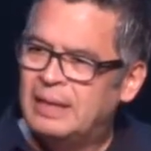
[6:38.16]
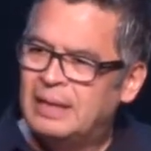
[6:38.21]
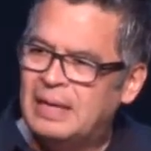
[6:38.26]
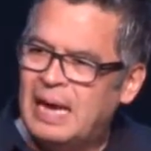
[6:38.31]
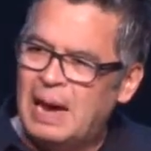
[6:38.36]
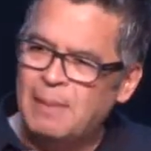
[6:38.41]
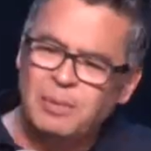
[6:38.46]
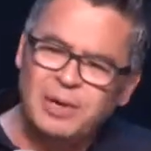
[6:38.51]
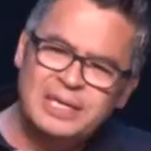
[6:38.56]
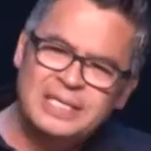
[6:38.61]

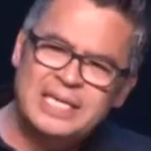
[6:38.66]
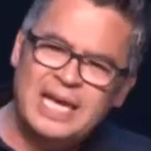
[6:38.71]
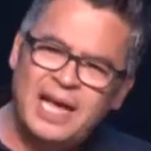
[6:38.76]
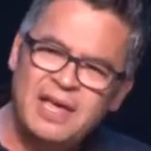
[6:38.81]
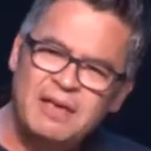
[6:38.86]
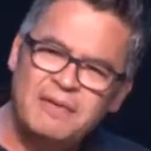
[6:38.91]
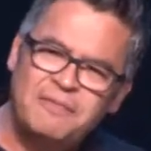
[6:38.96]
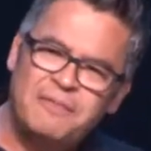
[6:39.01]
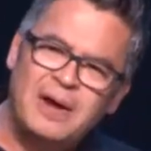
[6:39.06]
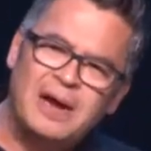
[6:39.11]
I'm going to tell
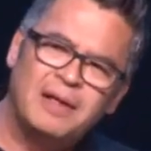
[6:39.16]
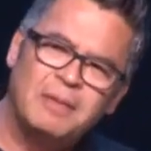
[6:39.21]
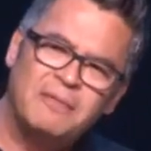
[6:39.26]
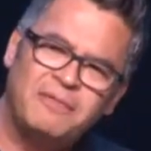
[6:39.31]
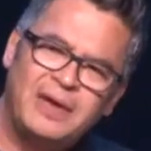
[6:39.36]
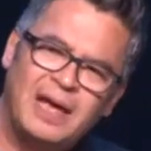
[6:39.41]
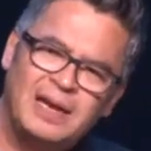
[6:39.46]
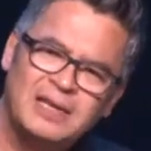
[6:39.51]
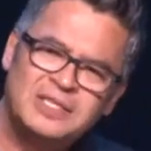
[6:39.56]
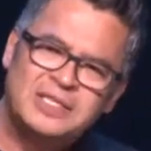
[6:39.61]
you,
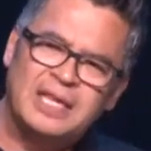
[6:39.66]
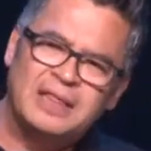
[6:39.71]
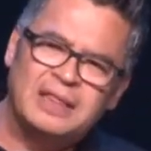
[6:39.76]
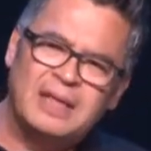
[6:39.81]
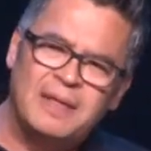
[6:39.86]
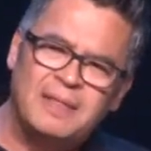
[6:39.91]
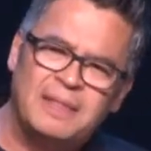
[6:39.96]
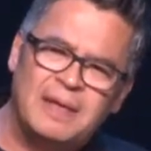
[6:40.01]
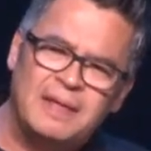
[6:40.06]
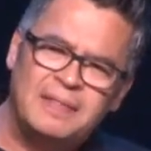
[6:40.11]
fellas, that
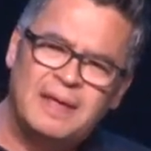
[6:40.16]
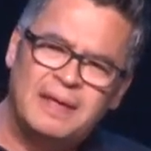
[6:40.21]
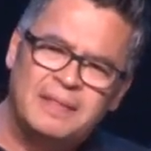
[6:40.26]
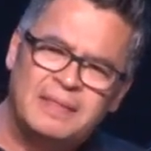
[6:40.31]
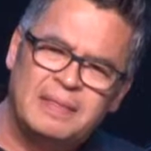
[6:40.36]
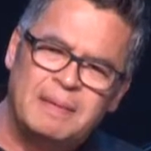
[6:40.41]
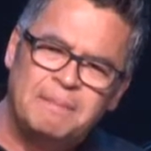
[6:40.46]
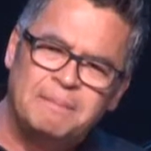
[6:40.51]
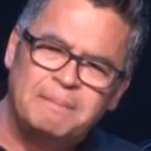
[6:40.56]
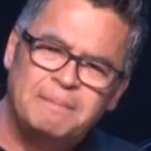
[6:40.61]
the, the,
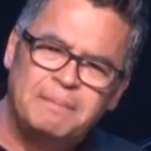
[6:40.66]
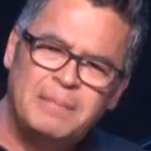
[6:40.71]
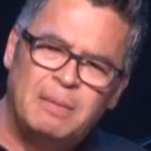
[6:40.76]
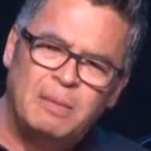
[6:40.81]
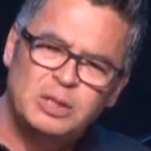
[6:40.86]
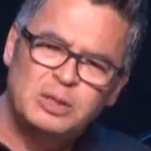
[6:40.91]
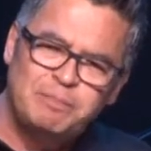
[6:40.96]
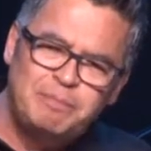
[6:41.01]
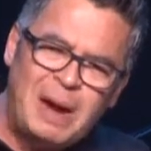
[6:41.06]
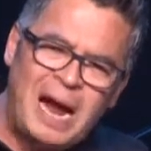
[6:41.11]
the, the
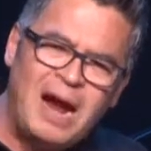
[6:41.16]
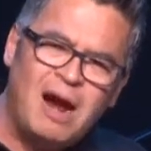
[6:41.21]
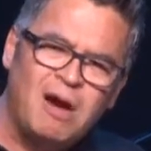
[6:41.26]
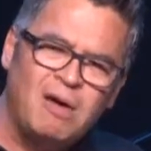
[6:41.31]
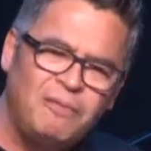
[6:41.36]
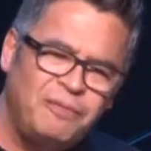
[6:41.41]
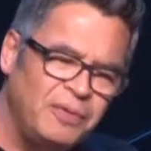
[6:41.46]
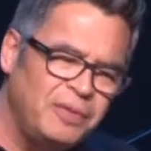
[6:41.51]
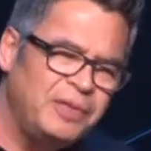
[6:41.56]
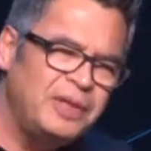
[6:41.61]
most
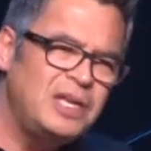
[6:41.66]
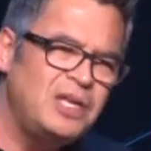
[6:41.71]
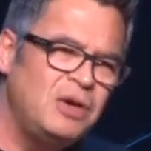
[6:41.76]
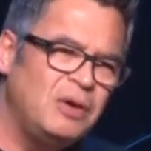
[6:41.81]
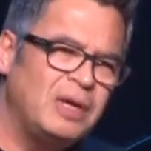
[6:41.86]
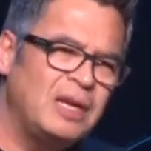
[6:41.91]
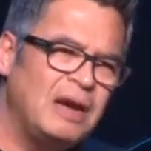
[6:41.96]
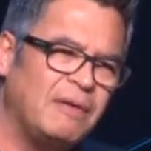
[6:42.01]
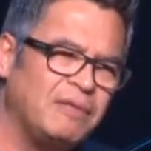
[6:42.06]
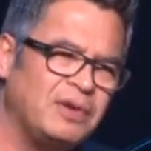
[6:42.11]
powerful thing you
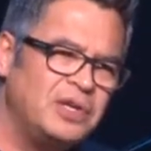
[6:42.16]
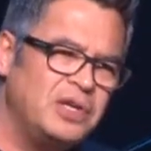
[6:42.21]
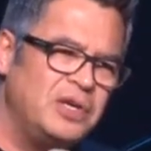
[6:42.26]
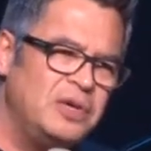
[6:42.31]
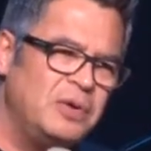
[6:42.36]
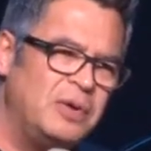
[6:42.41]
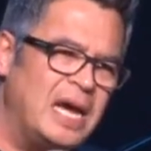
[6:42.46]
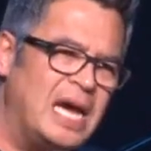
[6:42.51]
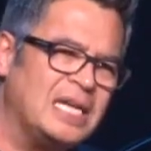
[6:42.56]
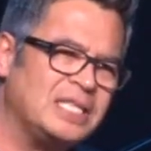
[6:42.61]
can ever
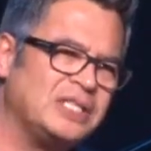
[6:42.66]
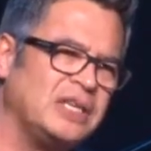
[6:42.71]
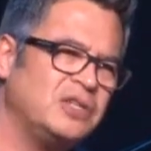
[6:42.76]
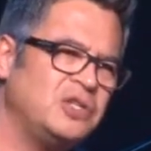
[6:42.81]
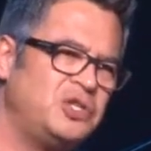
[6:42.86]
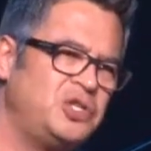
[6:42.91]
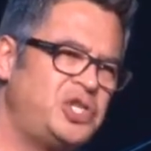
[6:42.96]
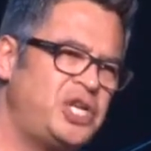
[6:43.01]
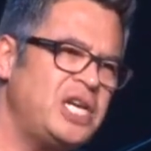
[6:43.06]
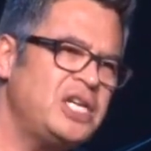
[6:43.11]
do as a
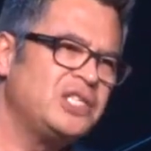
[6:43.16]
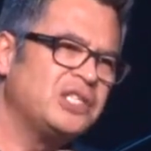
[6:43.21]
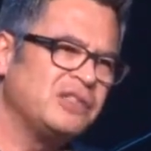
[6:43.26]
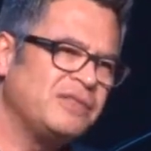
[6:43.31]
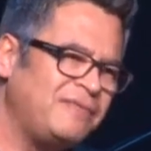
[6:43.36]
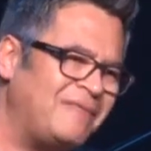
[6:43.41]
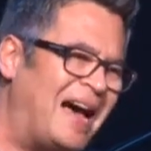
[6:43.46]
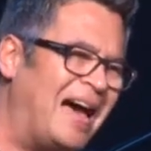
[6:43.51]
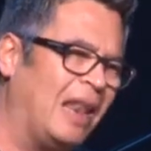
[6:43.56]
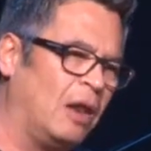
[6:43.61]
Jesus
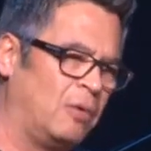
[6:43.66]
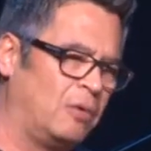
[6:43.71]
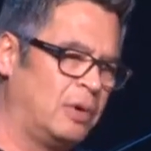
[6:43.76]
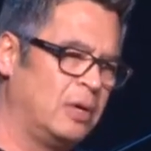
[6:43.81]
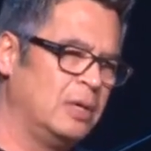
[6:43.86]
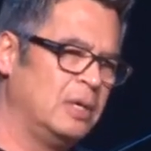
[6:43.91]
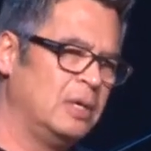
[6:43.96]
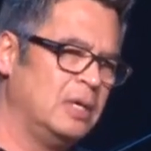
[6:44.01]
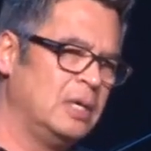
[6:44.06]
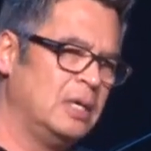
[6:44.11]
follower
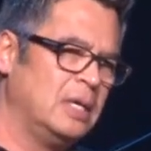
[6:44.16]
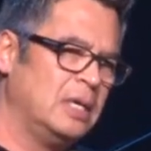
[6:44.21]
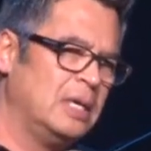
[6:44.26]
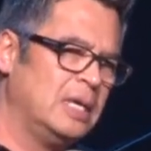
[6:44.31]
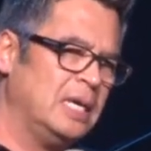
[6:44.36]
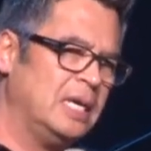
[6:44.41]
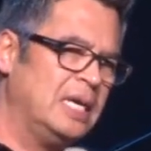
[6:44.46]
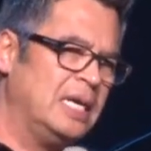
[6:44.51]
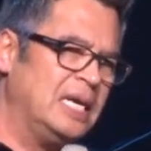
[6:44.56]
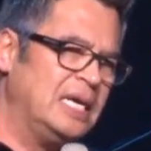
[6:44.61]

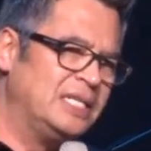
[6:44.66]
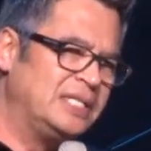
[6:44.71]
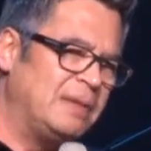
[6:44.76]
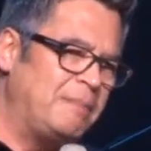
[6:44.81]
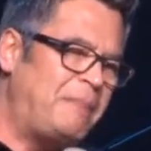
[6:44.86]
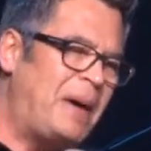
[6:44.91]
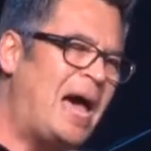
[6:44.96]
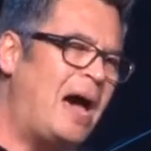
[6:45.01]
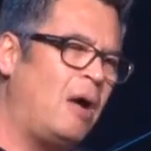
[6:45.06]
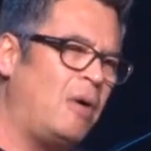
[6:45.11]
is the
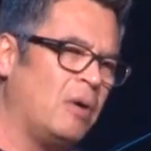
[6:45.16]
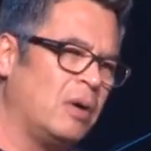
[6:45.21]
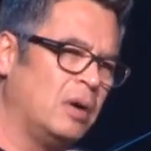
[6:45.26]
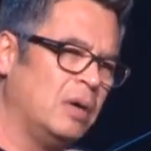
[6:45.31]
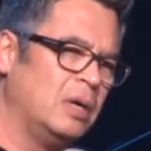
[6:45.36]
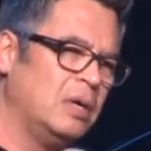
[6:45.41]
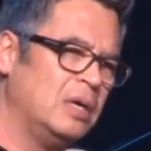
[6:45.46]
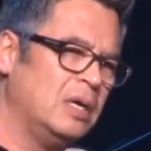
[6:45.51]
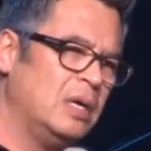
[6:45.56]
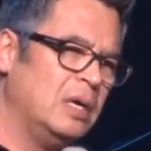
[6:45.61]
power
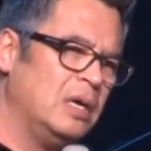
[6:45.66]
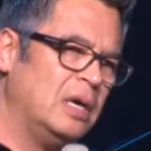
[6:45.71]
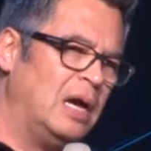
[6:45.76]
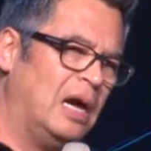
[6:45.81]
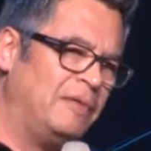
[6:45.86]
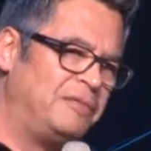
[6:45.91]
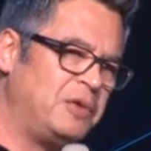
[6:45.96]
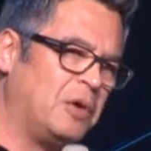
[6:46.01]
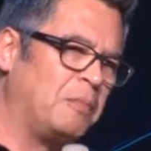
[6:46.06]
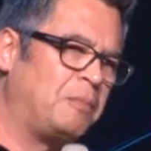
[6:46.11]

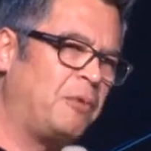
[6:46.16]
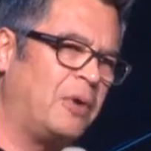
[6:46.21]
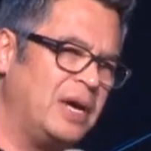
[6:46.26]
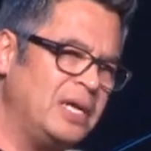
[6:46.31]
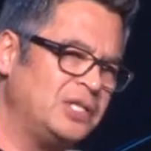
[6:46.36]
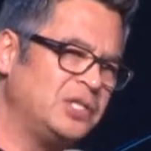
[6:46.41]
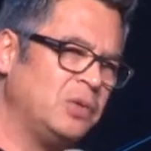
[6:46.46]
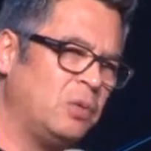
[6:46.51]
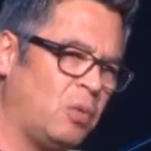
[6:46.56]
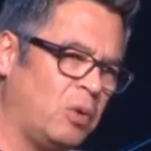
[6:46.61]
of your
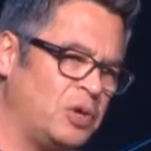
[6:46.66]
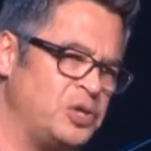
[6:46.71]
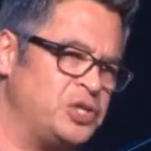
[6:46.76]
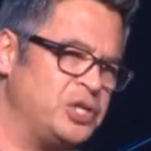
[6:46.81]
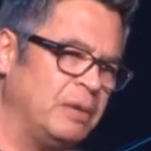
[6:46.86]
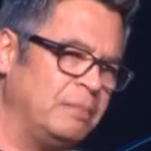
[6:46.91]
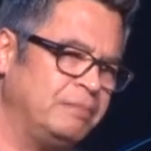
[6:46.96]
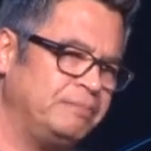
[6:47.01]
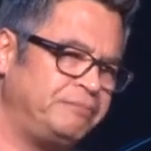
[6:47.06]
praise and worship.